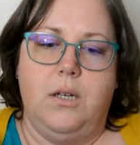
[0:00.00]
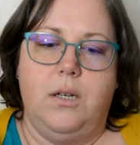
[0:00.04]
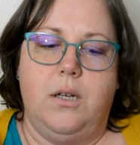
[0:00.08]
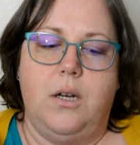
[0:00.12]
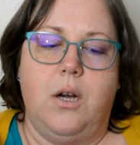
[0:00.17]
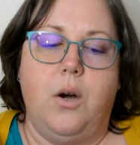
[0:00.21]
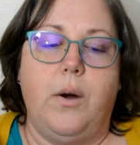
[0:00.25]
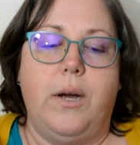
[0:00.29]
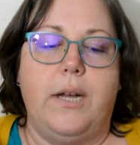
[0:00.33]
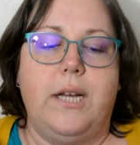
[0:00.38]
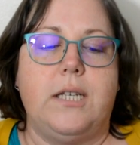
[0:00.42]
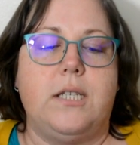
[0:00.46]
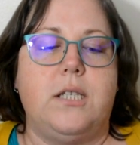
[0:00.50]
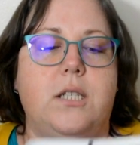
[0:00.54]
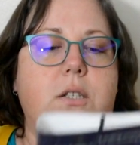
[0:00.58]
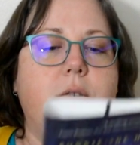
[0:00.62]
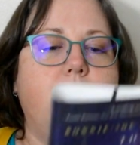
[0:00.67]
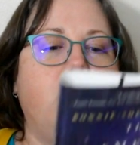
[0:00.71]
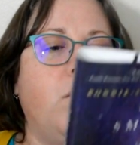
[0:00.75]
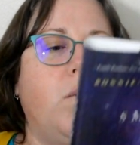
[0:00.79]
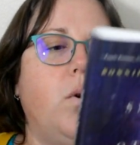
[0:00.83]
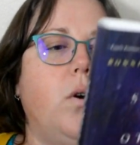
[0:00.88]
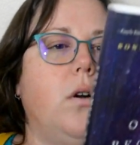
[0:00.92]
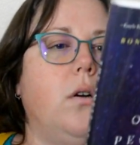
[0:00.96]
Oh, I guess it's
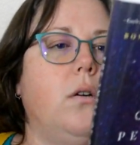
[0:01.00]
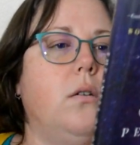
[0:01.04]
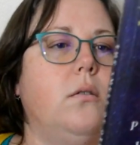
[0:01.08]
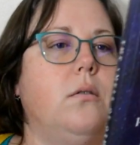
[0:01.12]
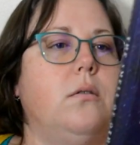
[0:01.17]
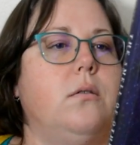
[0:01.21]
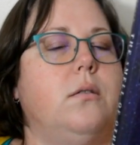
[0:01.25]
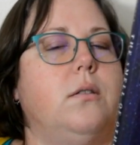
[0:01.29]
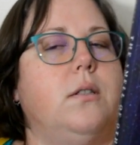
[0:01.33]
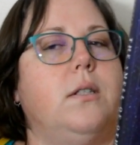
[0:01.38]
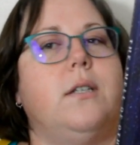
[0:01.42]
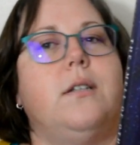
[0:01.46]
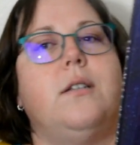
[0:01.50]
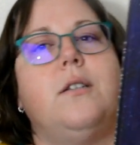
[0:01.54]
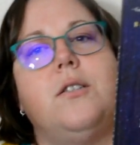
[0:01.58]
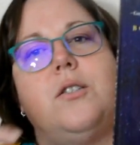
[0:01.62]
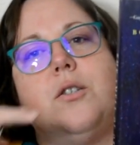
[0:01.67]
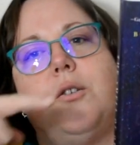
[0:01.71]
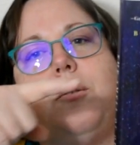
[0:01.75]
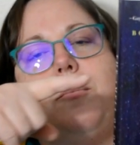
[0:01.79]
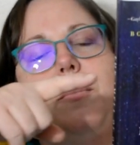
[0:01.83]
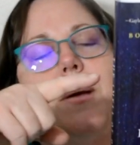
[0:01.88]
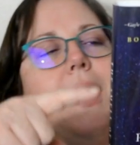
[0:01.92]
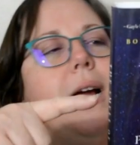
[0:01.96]
four.
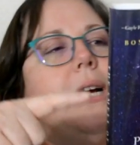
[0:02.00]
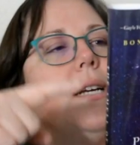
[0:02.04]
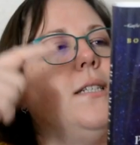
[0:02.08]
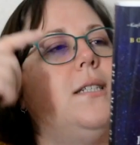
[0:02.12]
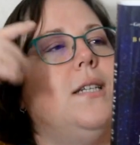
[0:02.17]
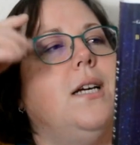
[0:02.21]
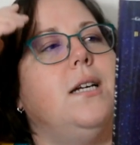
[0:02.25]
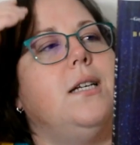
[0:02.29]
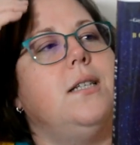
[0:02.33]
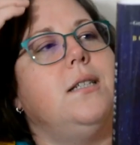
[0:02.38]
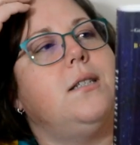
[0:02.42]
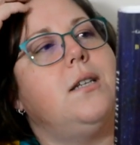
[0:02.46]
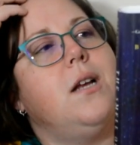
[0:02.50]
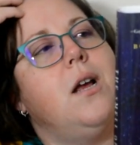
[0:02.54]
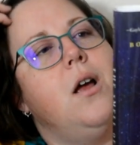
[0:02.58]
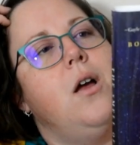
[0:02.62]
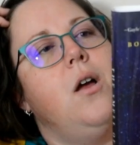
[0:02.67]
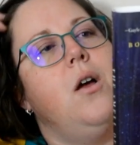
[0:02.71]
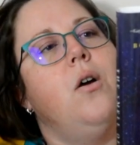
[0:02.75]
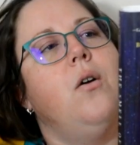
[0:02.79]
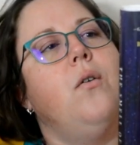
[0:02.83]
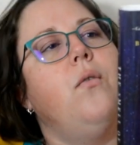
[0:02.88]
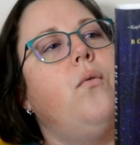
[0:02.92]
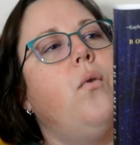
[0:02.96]
So the back says,
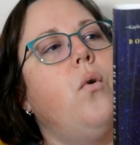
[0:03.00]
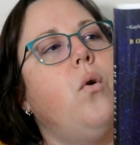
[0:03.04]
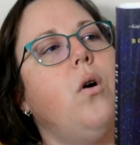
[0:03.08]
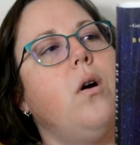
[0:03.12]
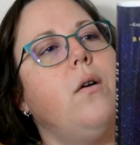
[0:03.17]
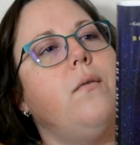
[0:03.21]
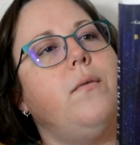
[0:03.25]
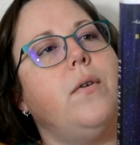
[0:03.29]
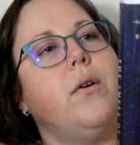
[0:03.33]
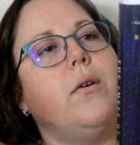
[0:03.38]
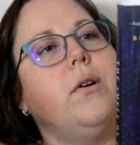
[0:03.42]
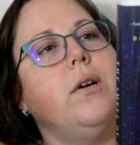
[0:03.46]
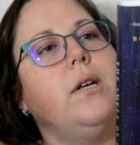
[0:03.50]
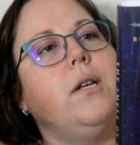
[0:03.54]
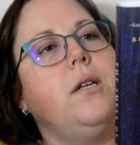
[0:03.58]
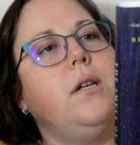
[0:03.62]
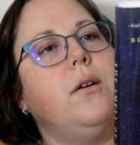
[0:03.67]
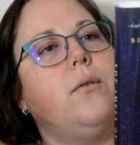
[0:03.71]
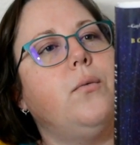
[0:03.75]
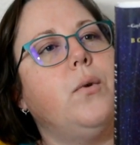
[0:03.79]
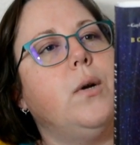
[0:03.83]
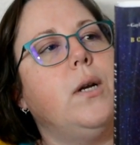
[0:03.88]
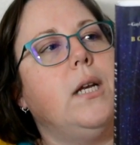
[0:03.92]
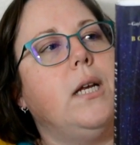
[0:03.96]
four very
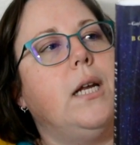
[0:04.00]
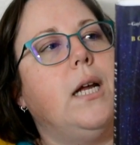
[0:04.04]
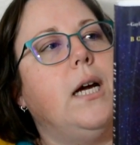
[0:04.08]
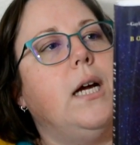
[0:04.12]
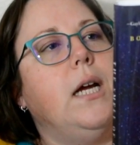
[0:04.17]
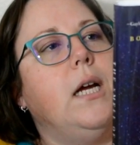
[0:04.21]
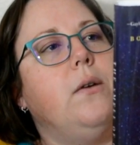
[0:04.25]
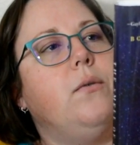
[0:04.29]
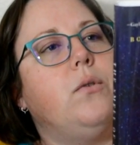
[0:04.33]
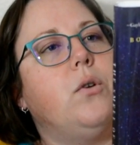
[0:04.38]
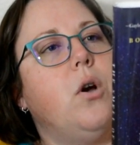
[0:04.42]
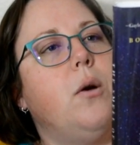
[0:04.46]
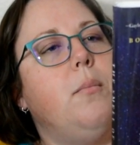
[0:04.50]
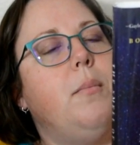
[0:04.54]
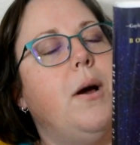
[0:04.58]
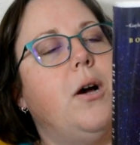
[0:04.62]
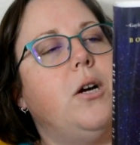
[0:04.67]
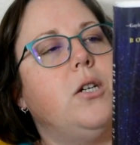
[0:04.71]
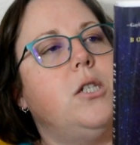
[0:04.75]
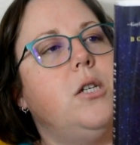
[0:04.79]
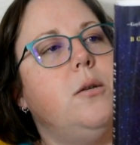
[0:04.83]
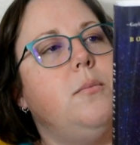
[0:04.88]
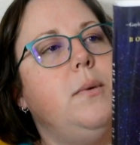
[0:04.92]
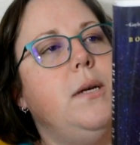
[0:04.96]
different lives are
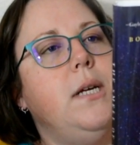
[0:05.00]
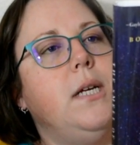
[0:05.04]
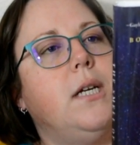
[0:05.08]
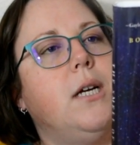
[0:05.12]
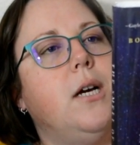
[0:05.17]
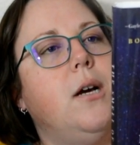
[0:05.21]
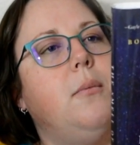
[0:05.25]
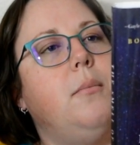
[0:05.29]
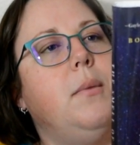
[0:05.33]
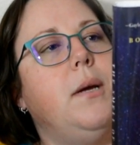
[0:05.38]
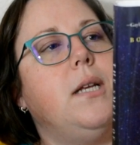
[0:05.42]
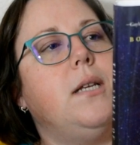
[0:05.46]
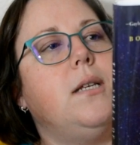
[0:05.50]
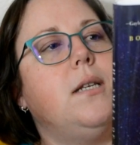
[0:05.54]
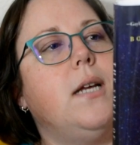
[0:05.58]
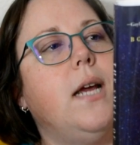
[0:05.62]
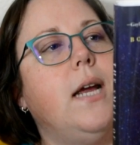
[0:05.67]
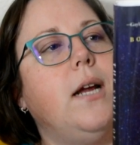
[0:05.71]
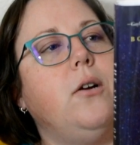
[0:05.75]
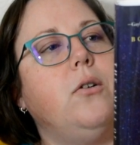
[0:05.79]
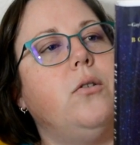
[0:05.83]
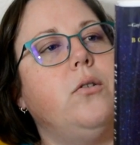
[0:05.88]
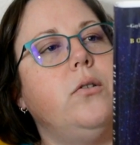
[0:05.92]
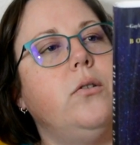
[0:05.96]
about to become
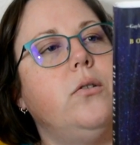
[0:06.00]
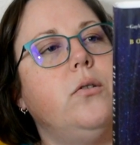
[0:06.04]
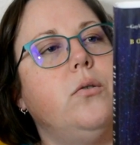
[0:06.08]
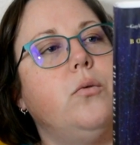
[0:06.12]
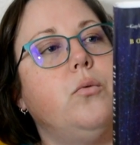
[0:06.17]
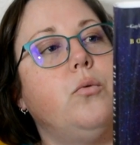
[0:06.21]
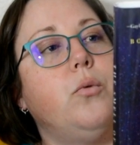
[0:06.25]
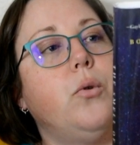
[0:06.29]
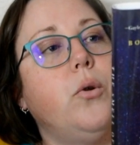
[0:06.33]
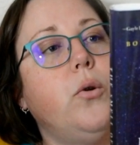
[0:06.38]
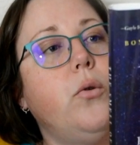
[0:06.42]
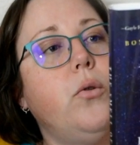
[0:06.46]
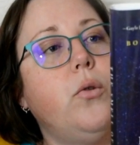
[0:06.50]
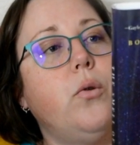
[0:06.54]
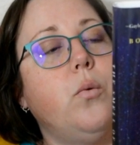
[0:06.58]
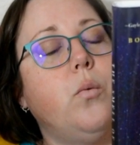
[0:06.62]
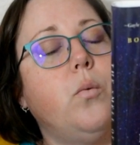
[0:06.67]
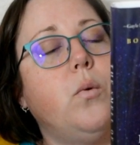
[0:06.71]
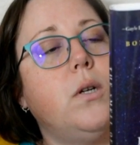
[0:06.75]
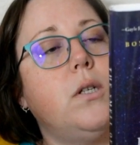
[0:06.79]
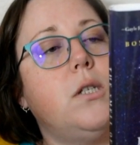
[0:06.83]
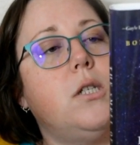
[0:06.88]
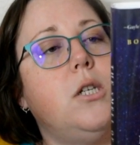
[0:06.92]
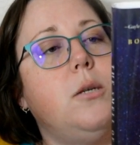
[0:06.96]
entangled. Ruth
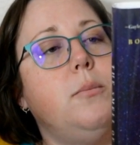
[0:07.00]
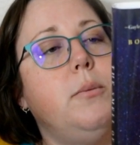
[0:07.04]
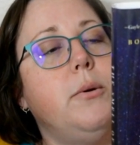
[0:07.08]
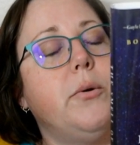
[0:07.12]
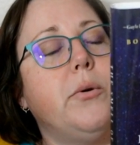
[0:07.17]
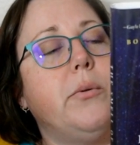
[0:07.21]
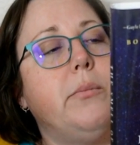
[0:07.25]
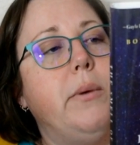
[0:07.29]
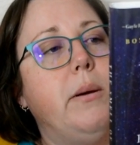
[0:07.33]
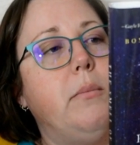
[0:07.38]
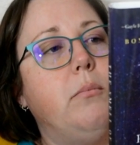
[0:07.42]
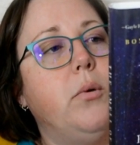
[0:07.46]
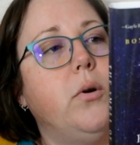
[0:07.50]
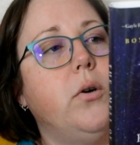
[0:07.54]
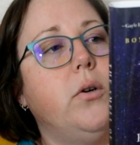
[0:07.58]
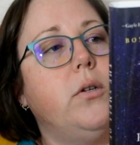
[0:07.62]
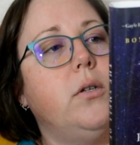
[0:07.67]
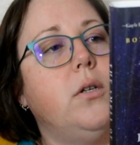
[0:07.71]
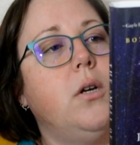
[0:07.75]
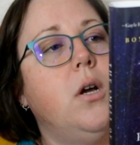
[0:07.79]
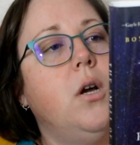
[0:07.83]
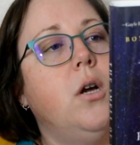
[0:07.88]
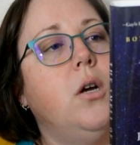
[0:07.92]
wants to be remembered.